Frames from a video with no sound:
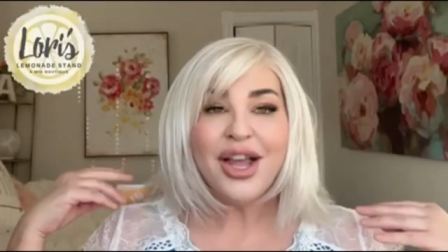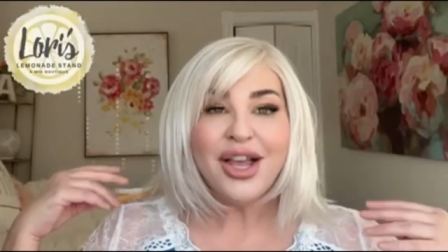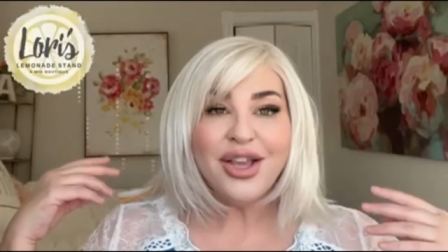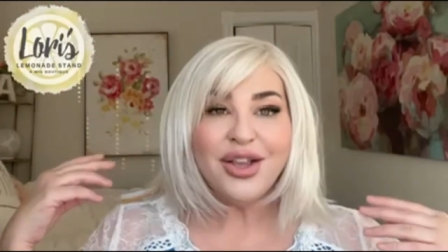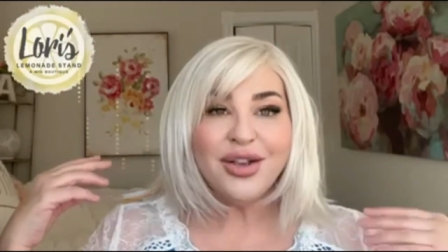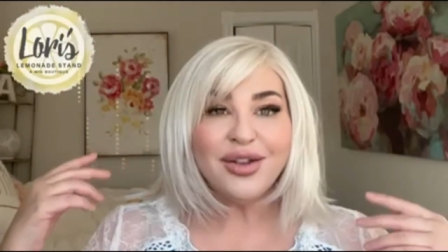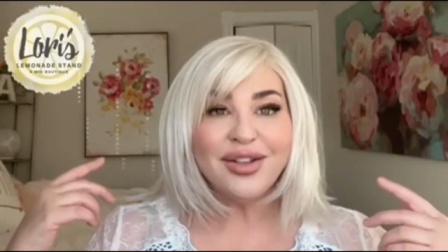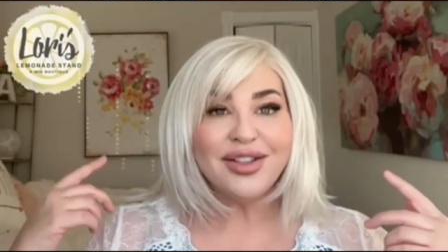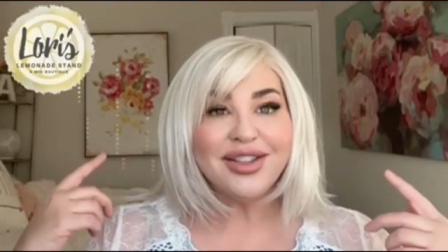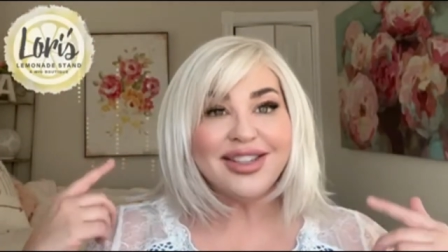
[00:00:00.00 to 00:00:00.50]

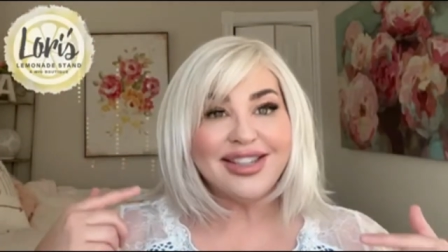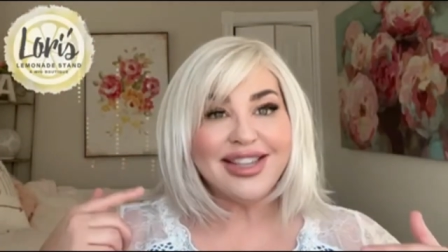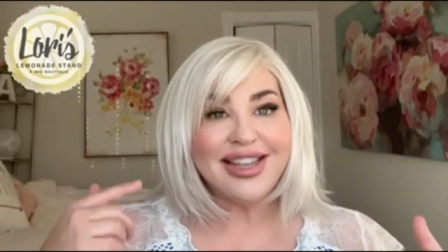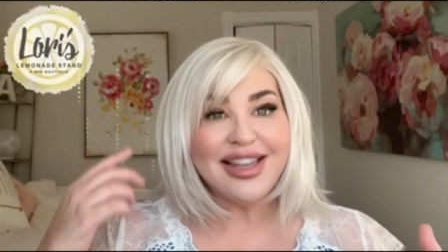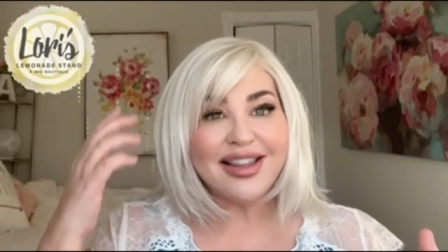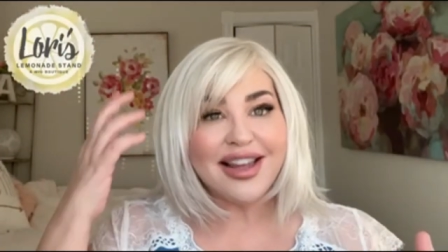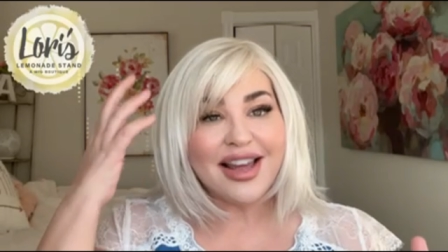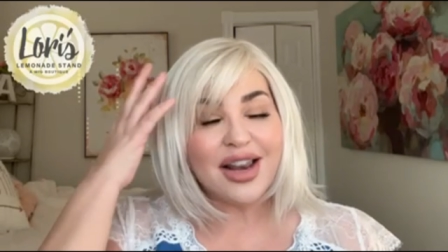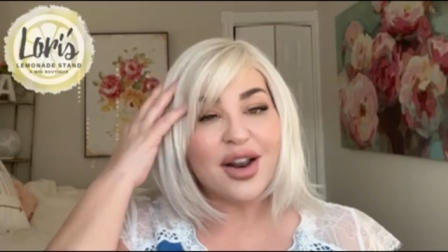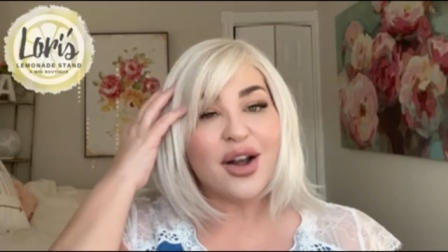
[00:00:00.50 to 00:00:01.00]
You'll
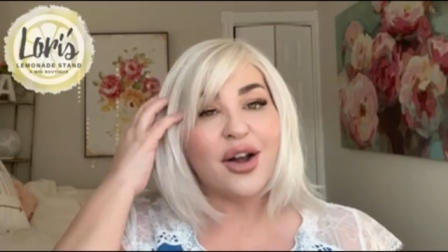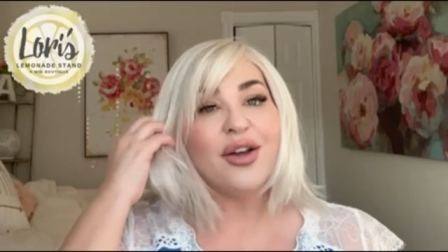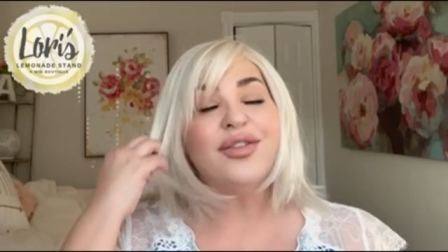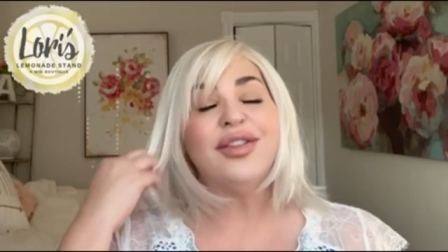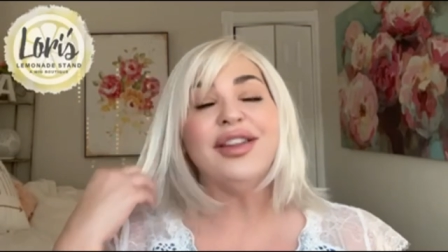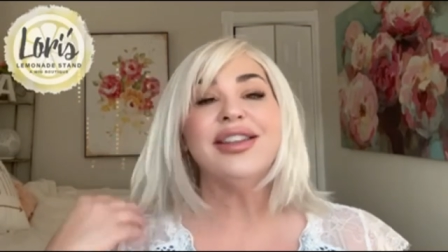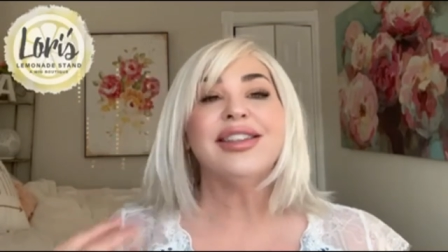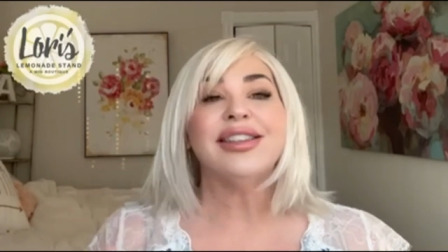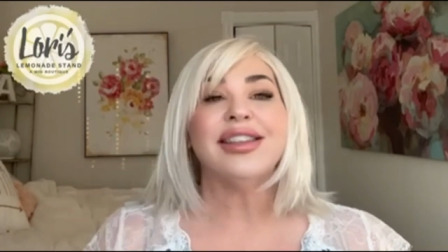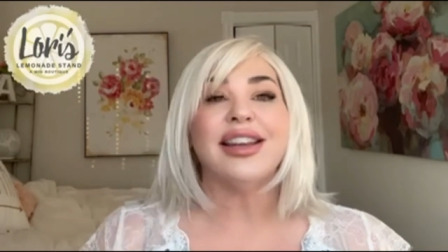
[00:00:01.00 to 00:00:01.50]
see that on
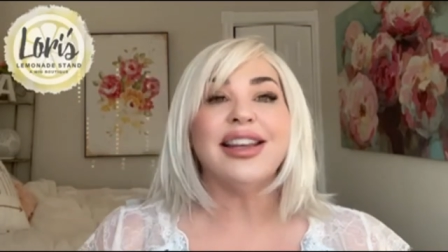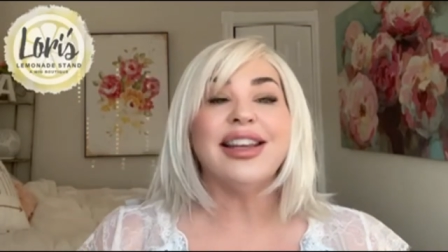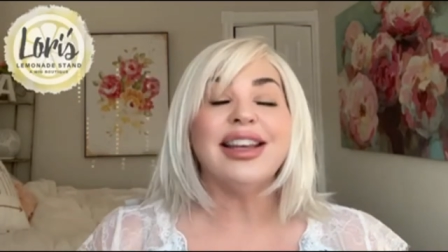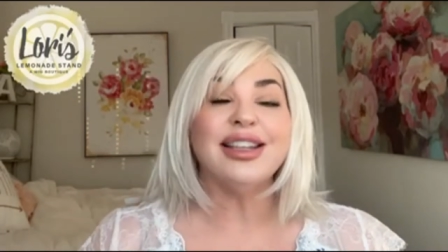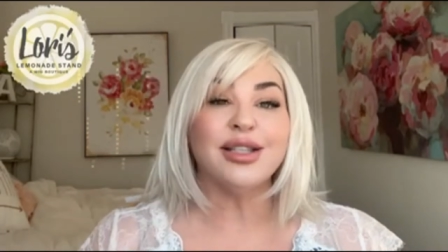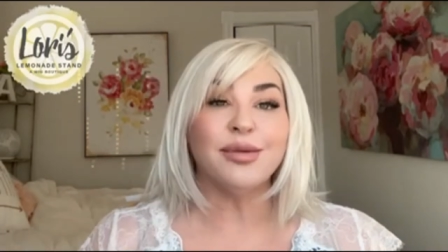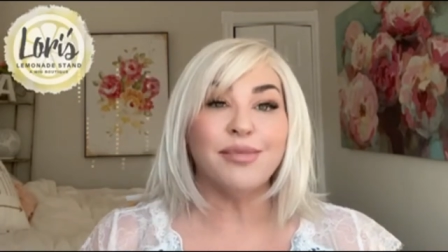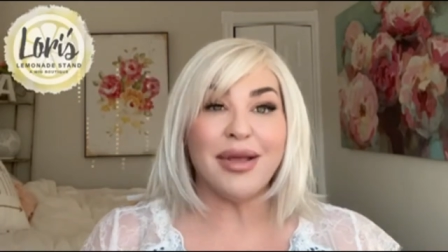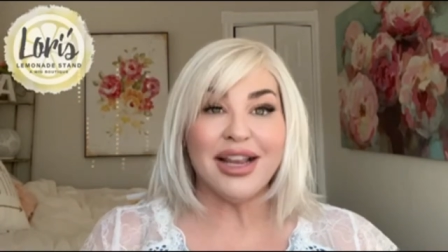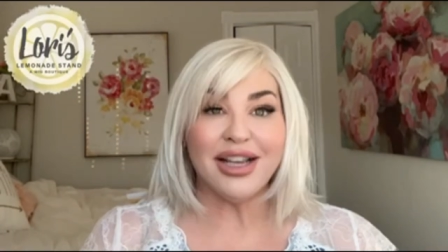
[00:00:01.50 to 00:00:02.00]
this
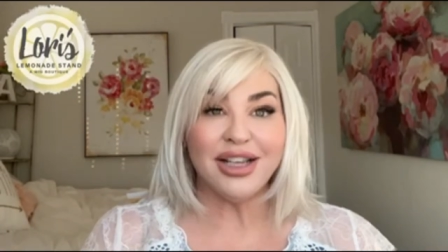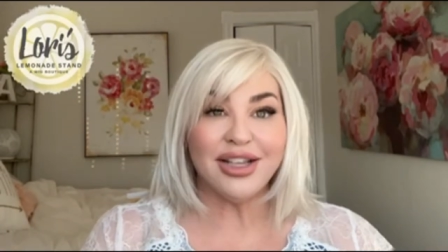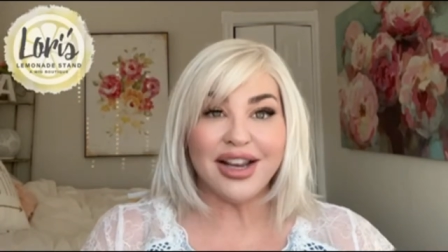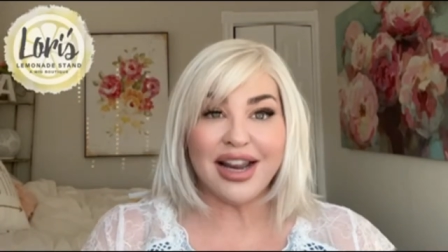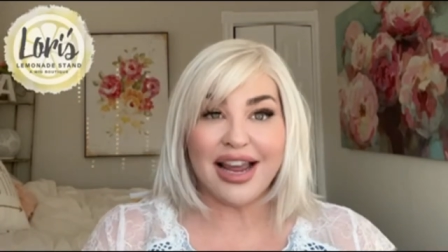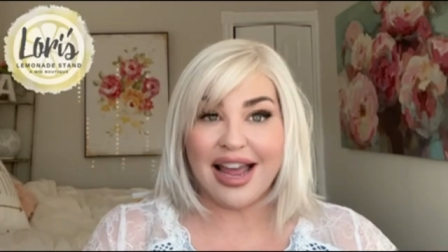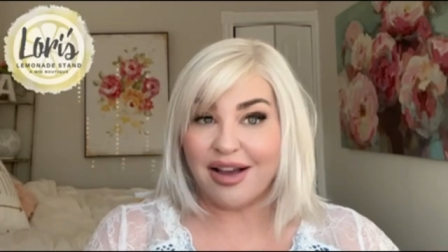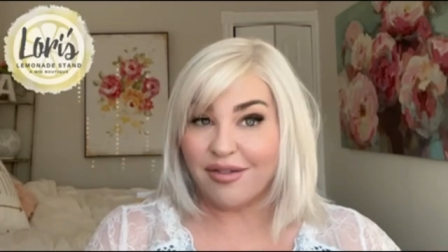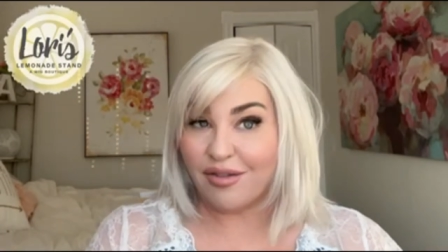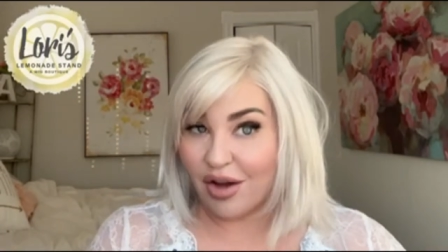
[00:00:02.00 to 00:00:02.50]
Sunkissed Beige that
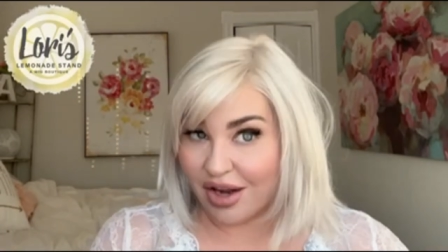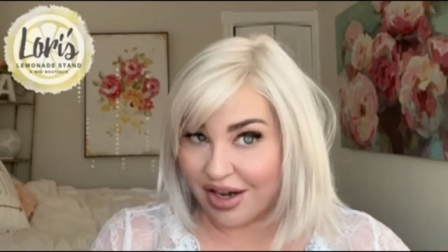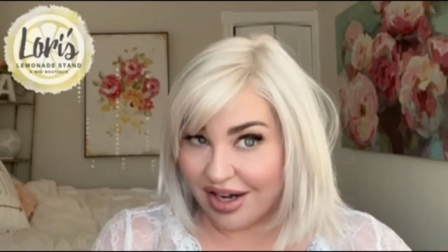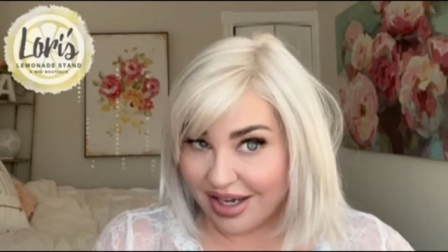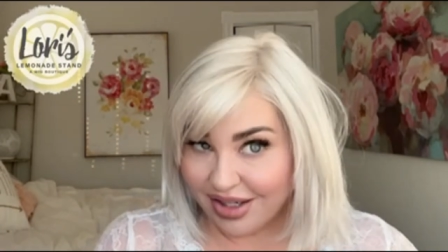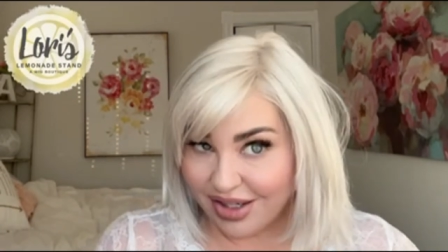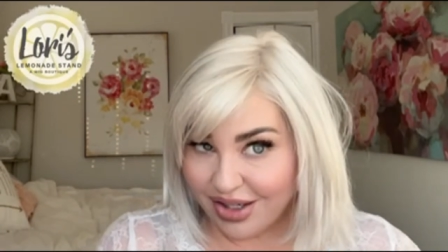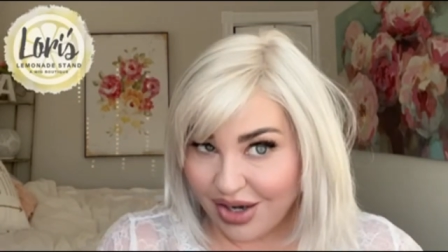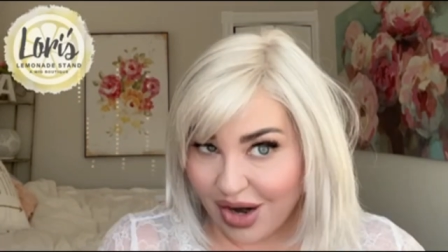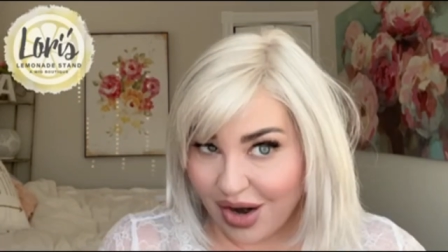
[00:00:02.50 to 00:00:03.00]
I have on,
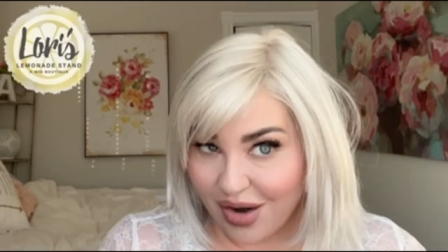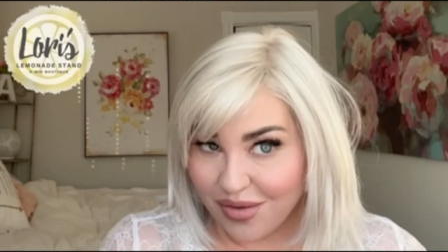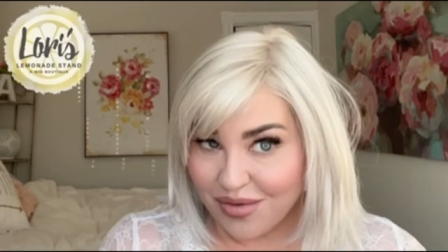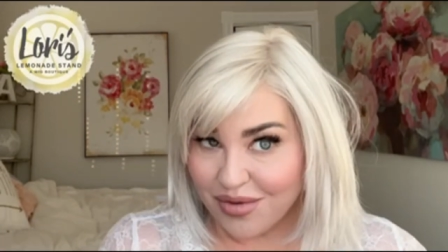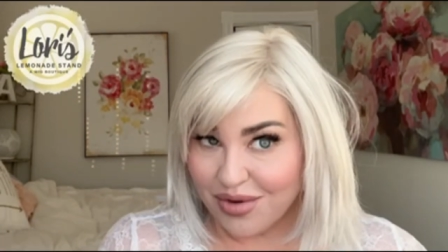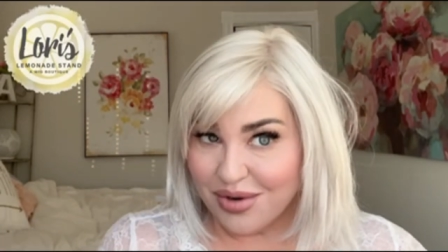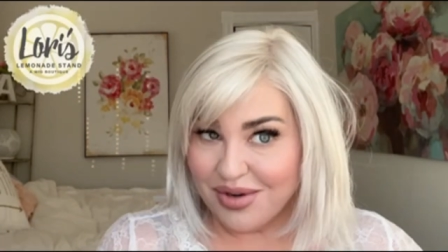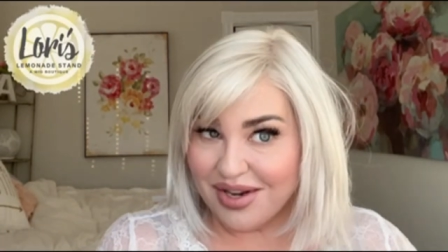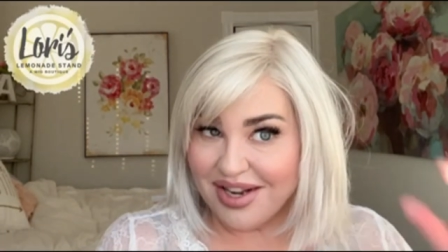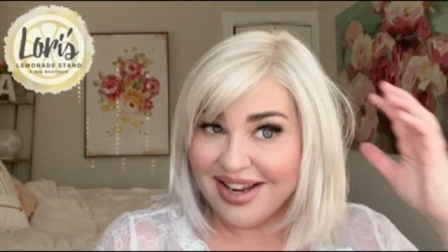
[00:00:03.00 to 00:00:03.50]
it's not
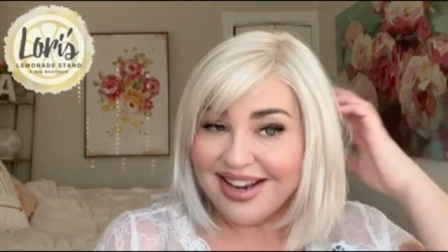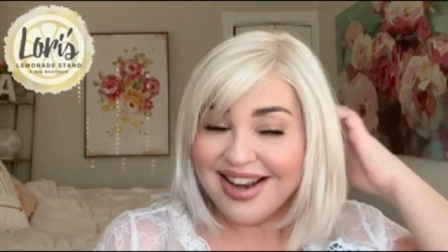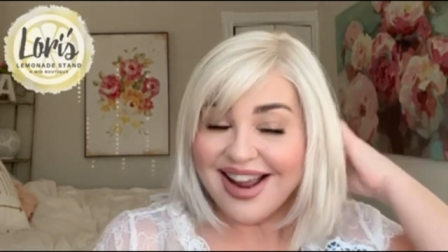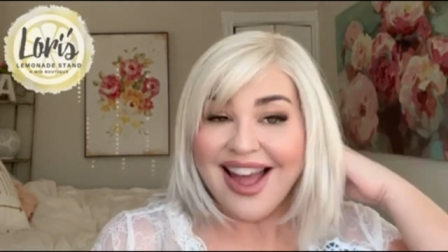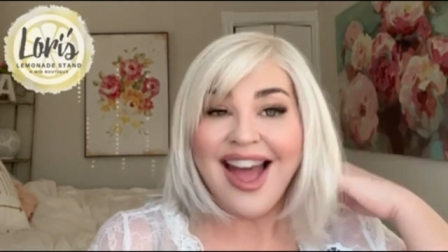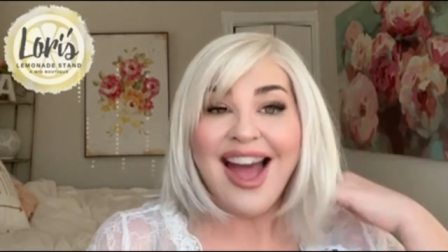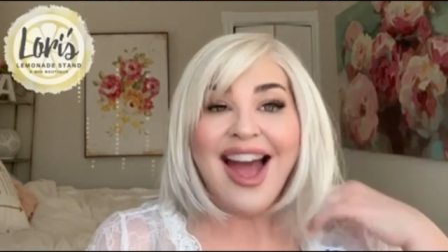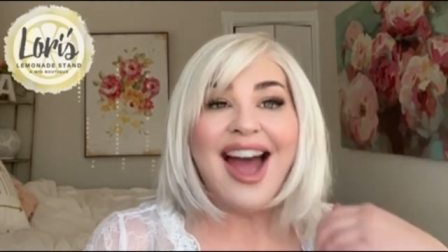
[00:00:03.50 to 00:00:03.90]
rooted.